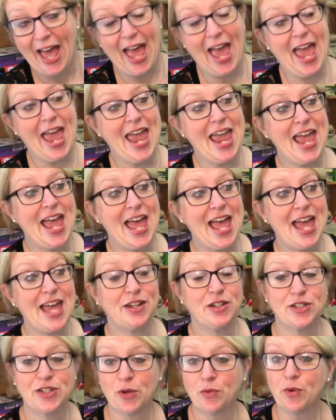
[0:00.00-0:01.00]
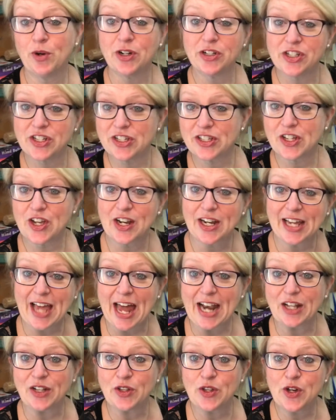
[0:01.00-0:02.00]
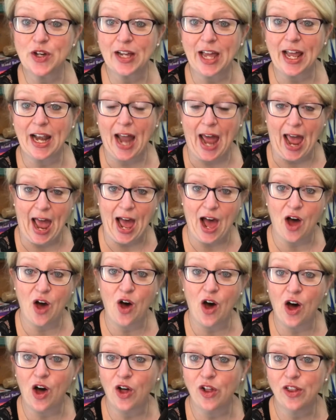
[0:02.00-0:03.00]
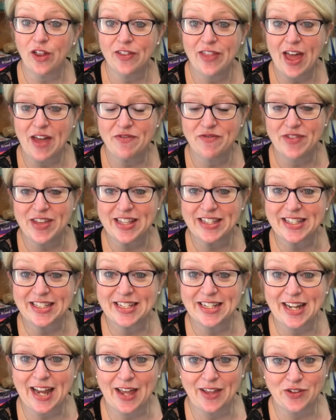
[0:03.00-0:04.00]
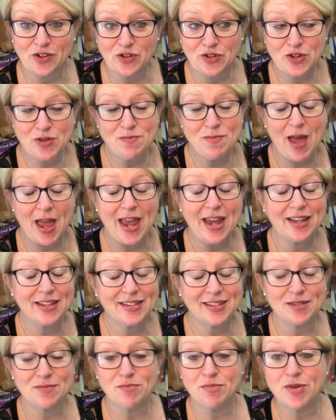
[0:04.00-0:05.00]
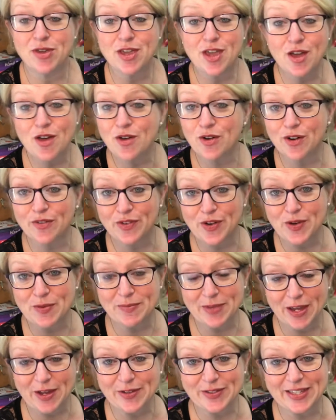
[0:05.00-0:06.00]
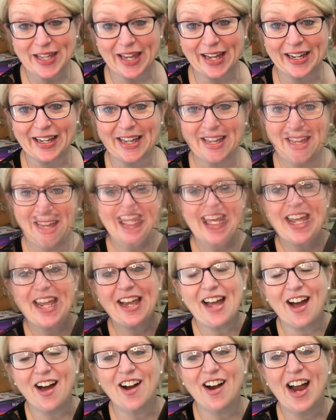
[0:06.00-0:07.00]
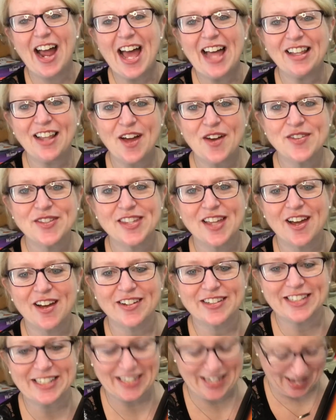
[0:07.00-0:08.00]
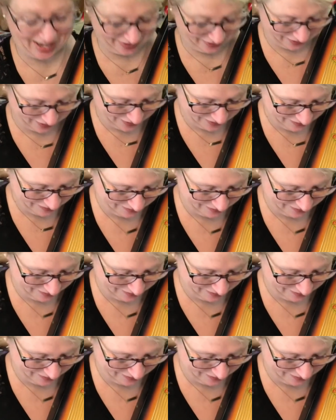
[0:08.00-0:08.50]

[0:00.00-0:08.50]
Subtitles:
And so we're just going to kind of look at how all of that fits together to make some beautiful music. Sing our hello song together.